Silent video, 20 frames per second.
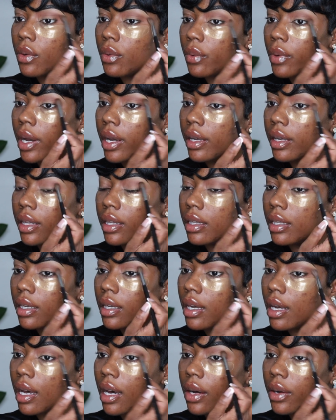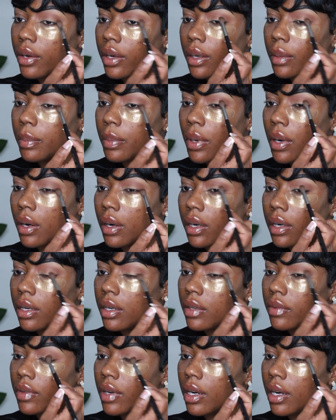right in the outer part
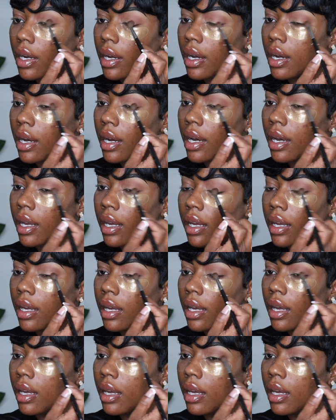of our eye,